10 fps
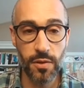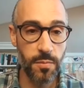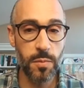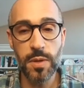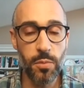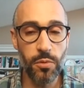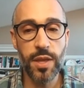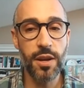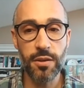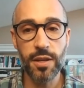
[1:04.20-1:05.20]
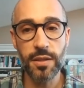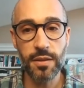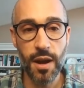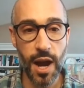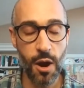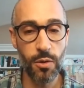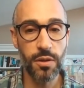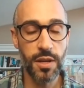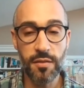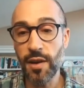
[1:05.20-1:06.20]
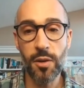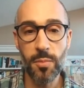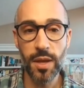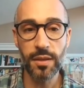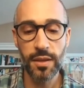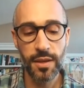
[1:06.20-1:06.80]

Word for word: from the people that are in our environment.